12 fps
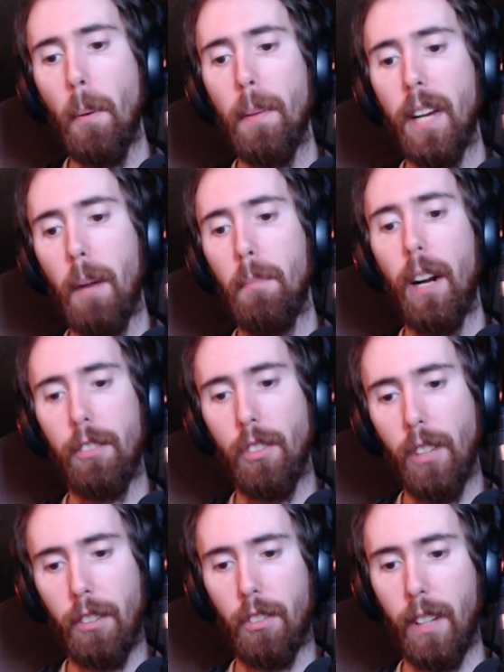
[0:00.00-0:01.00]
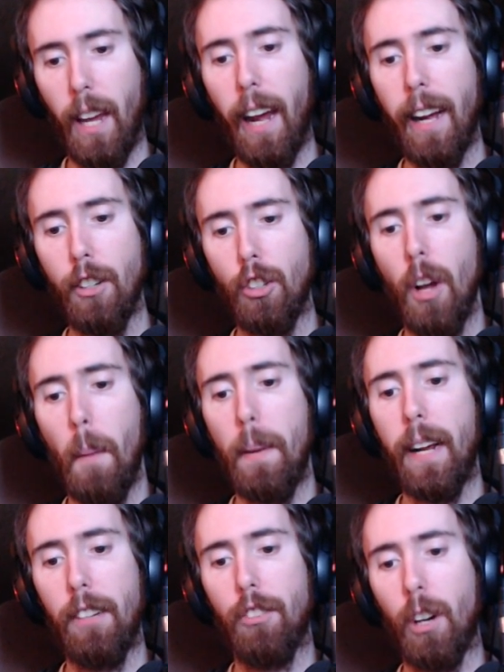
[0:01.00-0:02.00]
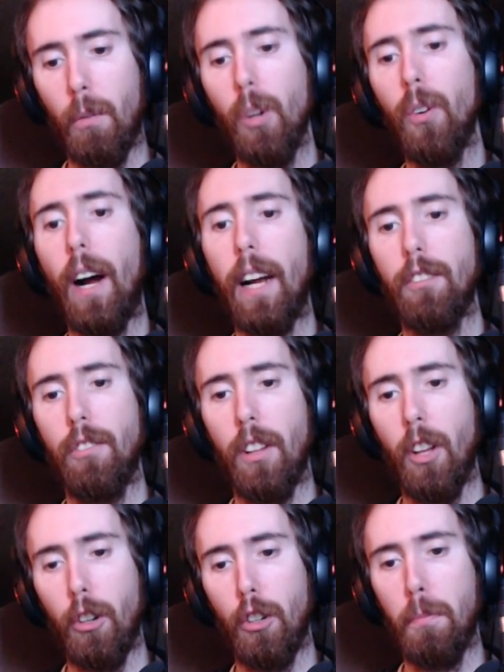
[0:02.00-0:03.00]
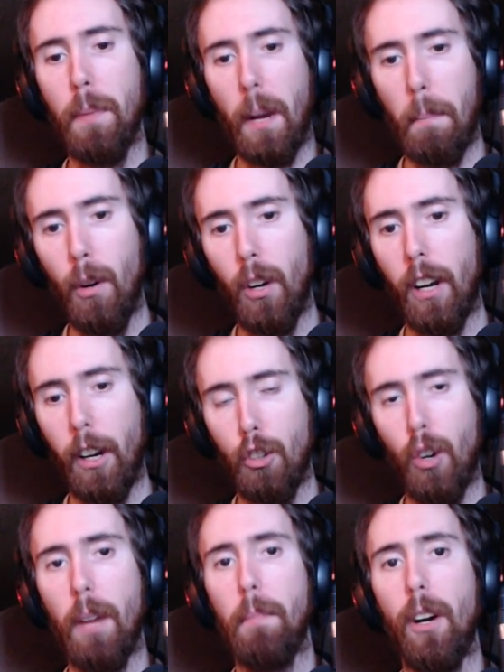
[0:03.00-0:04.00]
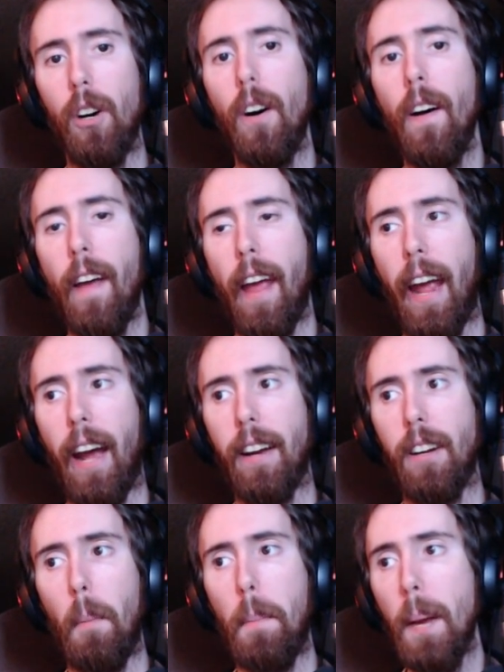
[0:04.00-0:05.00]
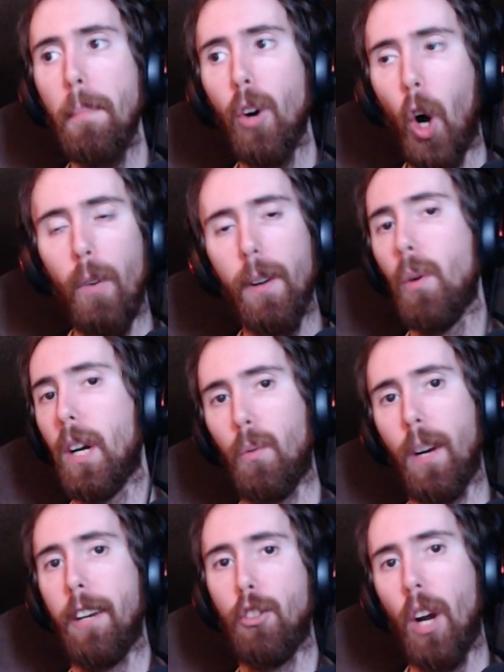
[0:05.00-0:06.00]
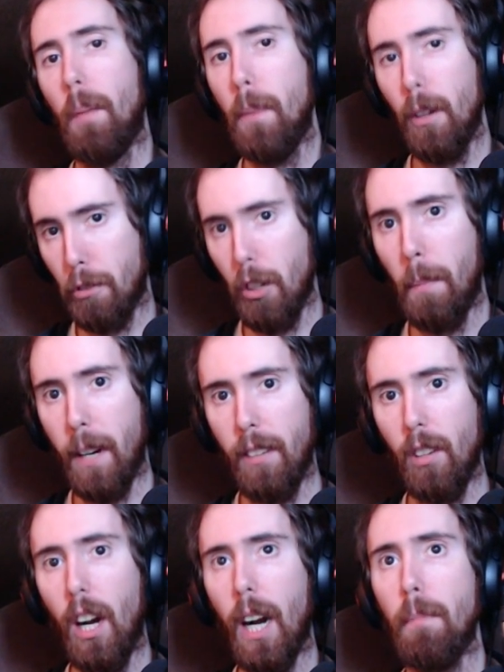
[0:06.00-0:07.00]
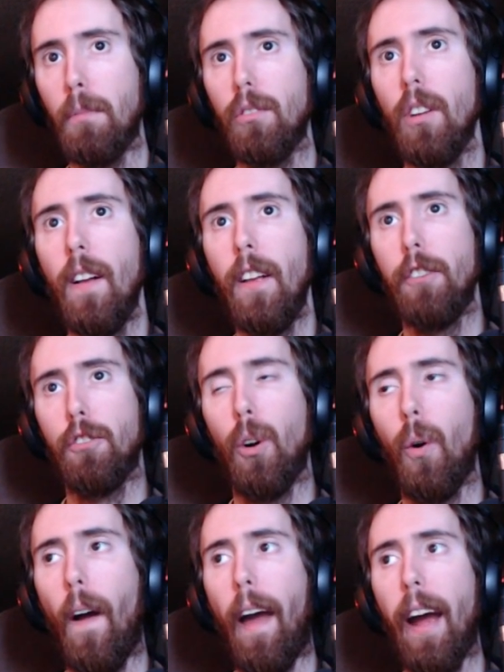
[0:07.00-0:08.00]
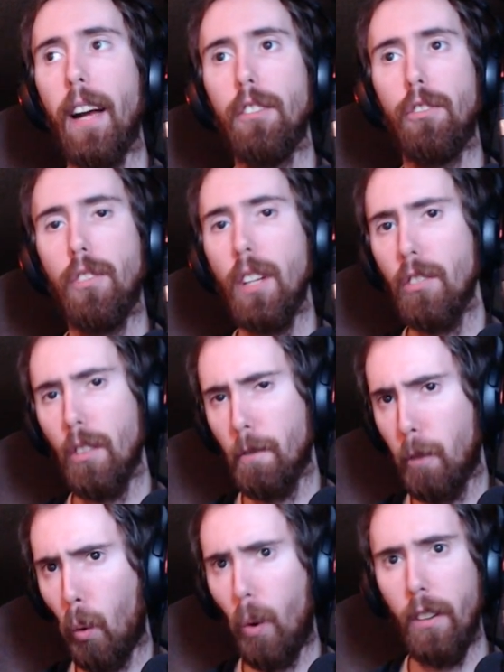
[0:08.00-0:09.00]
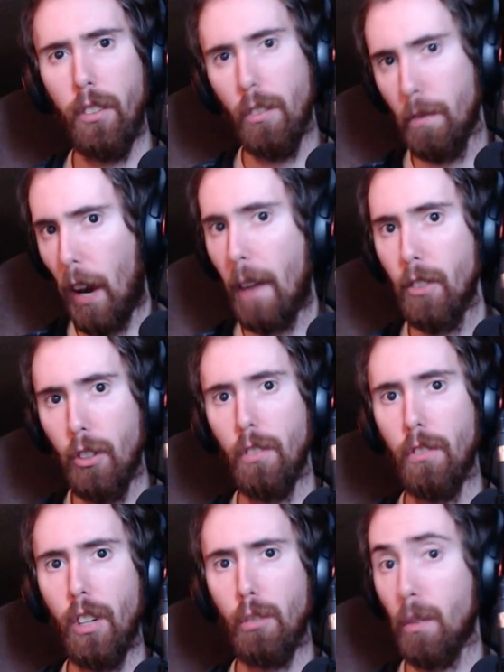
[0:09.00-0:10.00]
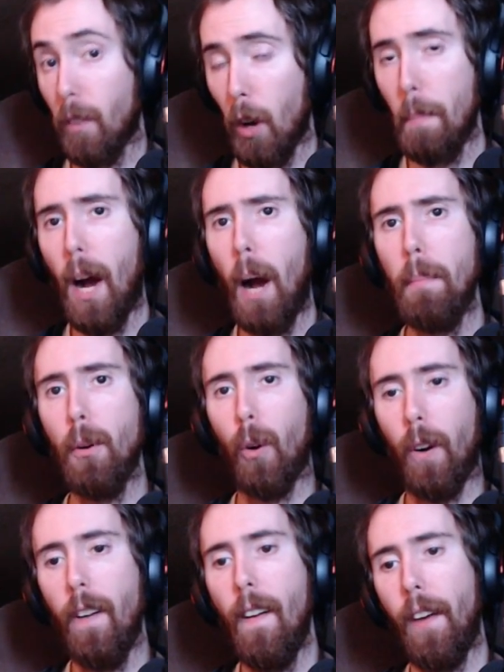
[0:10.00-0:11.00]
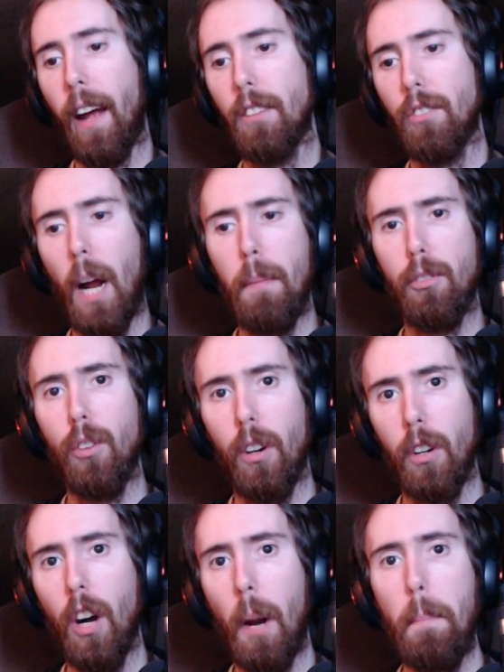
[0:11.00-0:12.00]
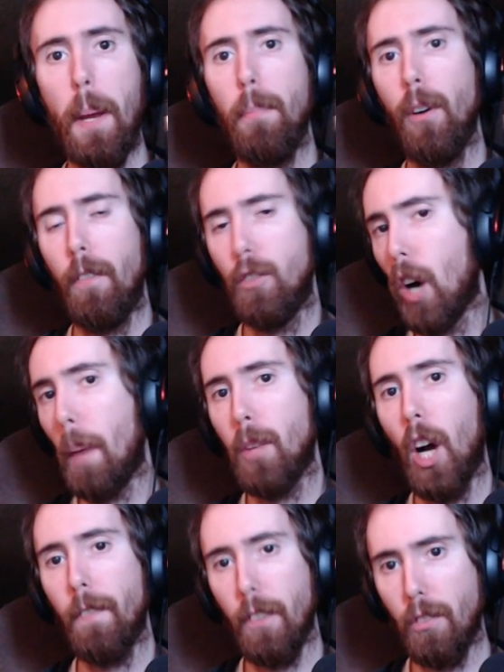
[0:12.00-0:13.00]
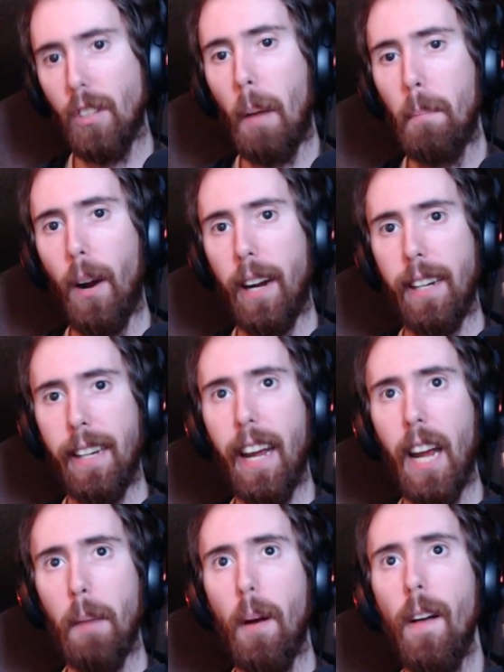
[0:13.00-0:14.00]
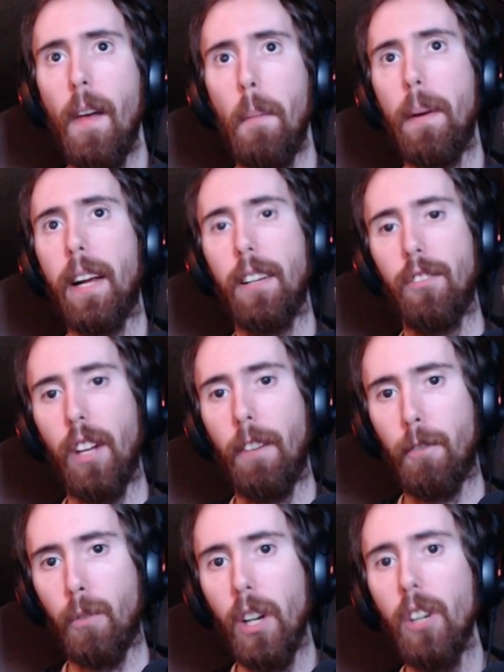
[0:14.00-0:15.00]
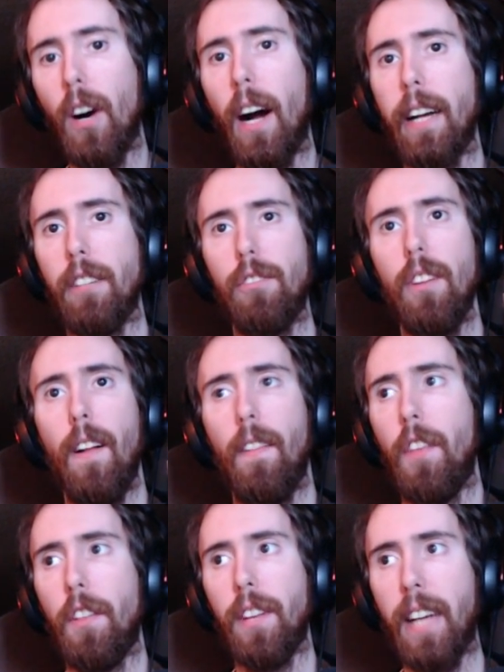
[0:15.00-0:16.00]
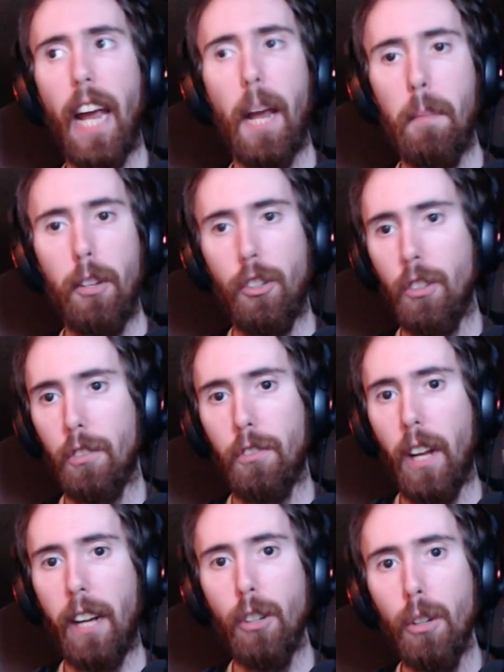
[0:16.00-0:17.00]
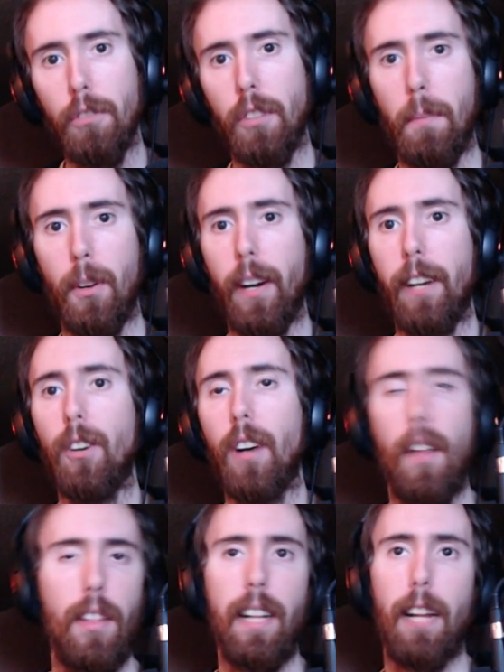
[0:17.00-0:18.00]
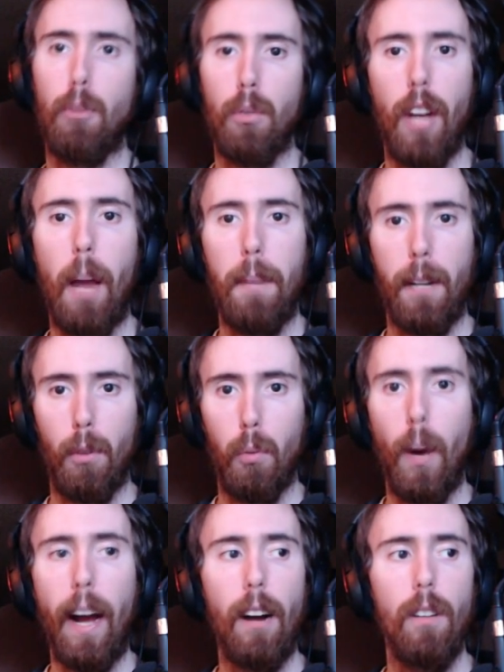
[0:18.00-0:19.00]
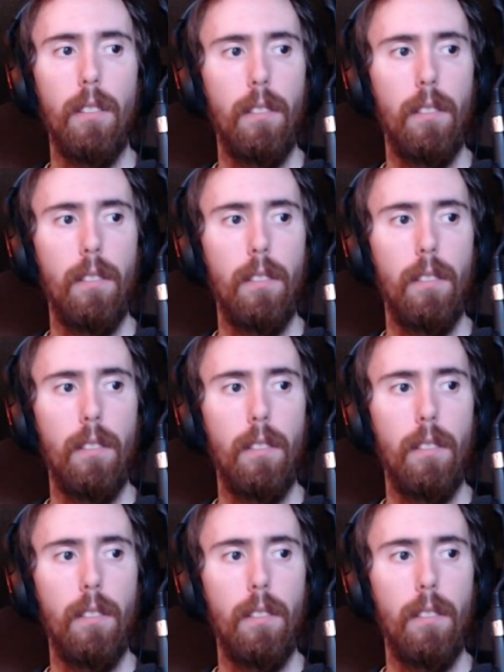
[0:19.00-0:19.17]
become less and less engaged because they realize that they're just being put on a treadmill, and people only want to run a treadmill so many times. So as Season 4 and Season 5 and Season 6 were very popular, as time has gone on, people have dropped off and stopped playing the game because they've realized that the game is just a loot simulator, and I think that's what's happening with WoW.